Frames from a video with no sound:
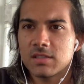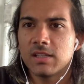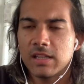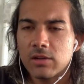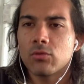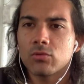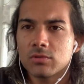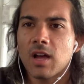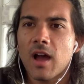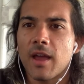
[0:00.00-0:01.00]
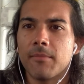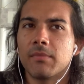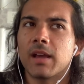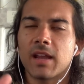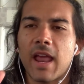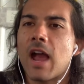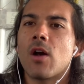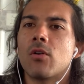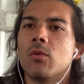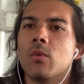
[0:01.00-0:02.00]
literal time, like an
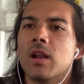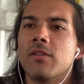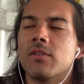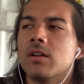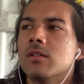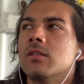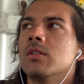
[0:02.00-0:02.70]
hour or whatever,